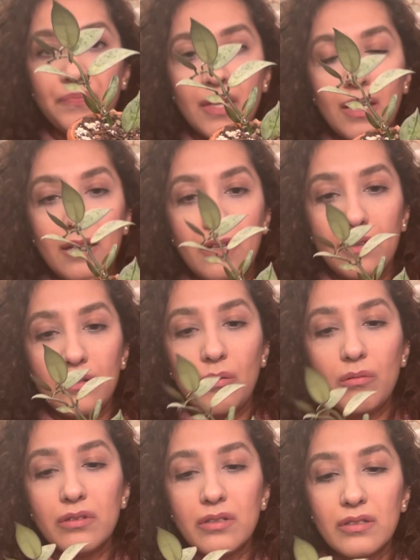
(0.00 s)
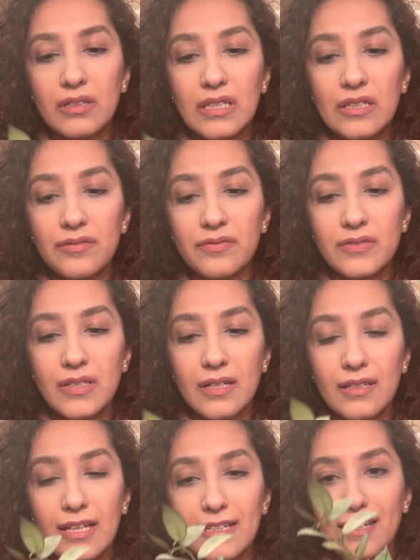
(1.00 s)
Now the older leaves,
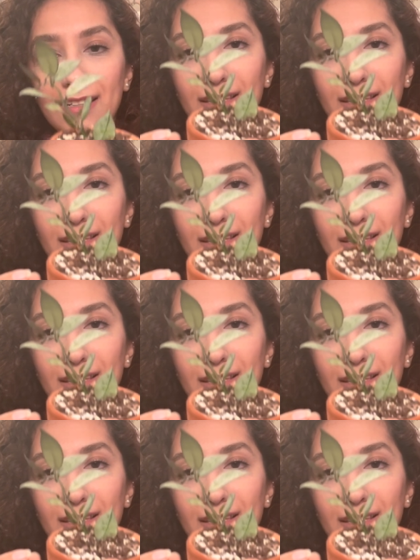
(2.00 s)
like the